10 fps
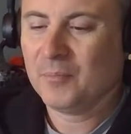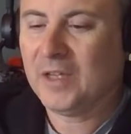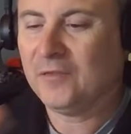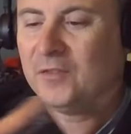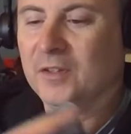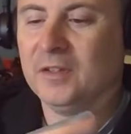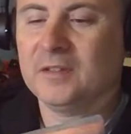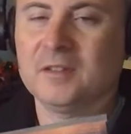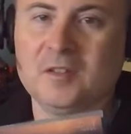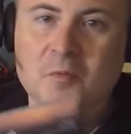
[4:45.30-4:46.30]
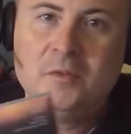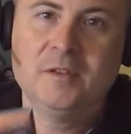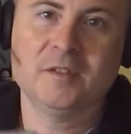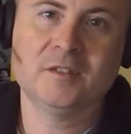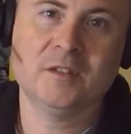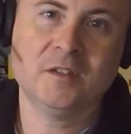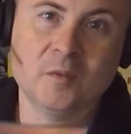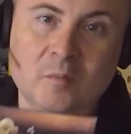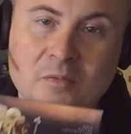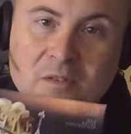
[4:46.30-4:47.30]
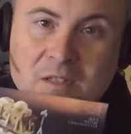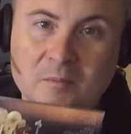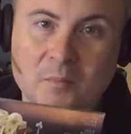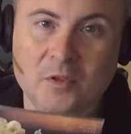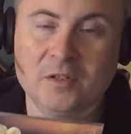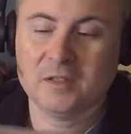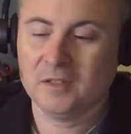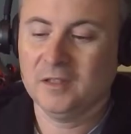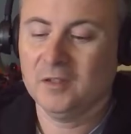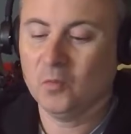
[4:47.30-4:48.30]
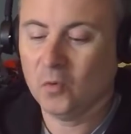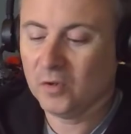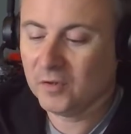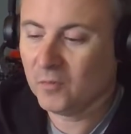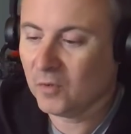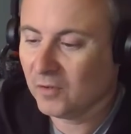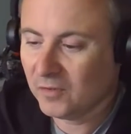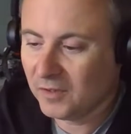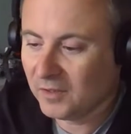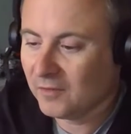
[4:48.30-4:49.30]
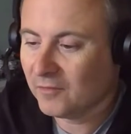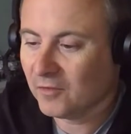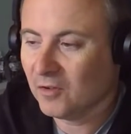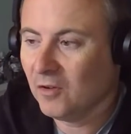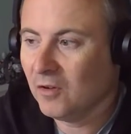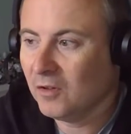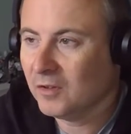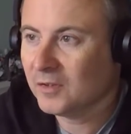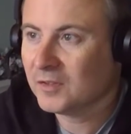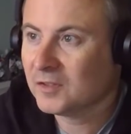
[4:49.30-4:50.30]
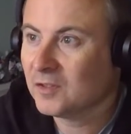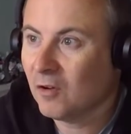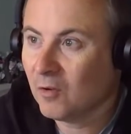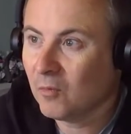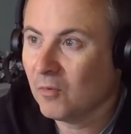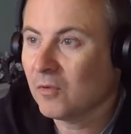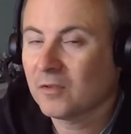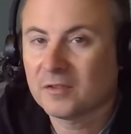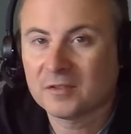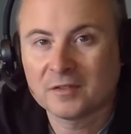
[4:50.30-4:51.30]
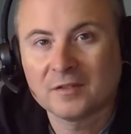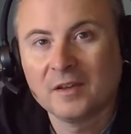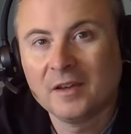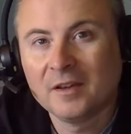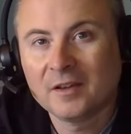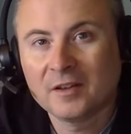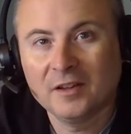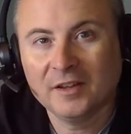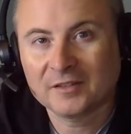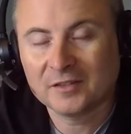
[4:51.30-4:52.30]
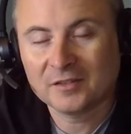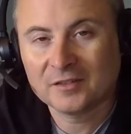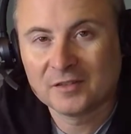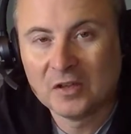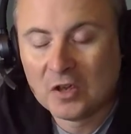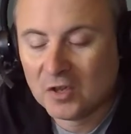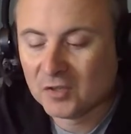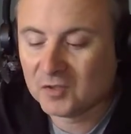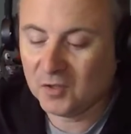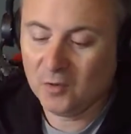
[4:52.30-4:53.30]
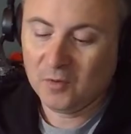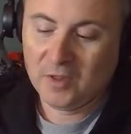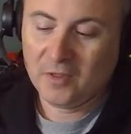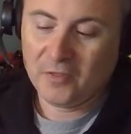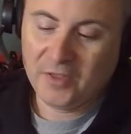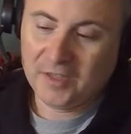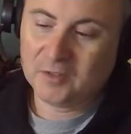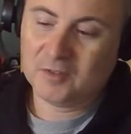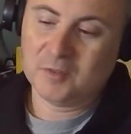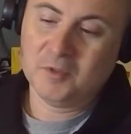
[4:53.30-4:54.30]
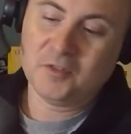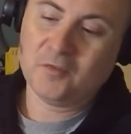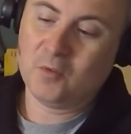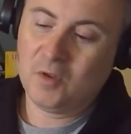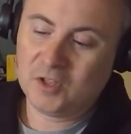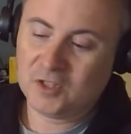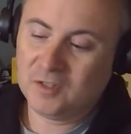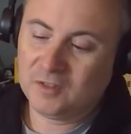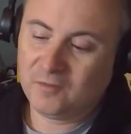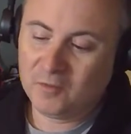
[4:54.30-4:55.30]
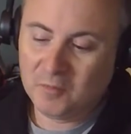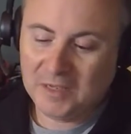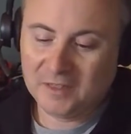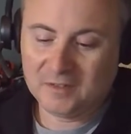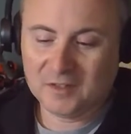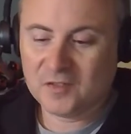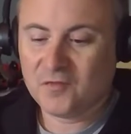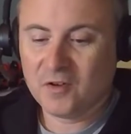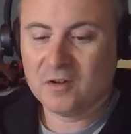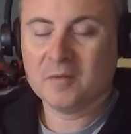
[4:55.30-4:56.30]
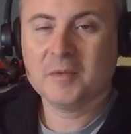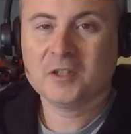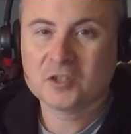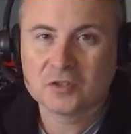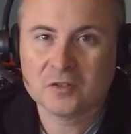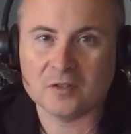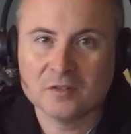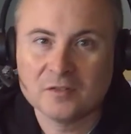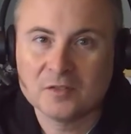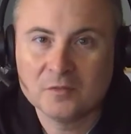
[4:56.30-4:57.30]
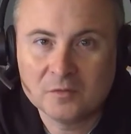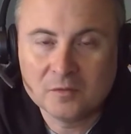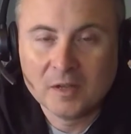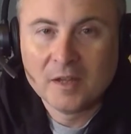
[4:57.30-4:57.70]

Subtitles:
I feel like this one is a complete book and one worthy for all Star Wars collectors. So thank you so much for watching. If you made it this far, make sure to